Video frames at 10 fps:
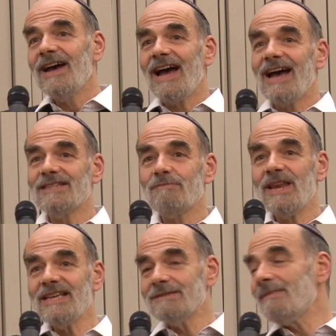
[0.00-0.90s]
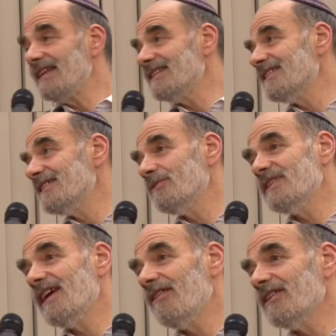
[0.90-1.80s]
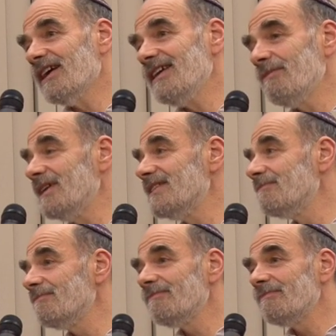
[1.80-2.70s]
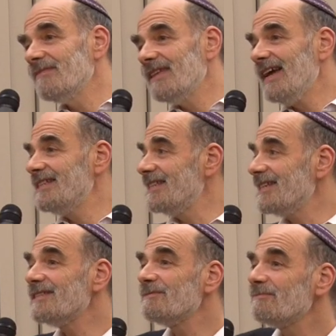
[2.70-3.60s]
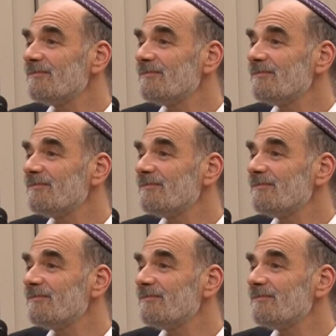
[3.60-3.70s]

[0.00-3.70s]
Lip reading: and a placement with Karen Kayemet. Hated it,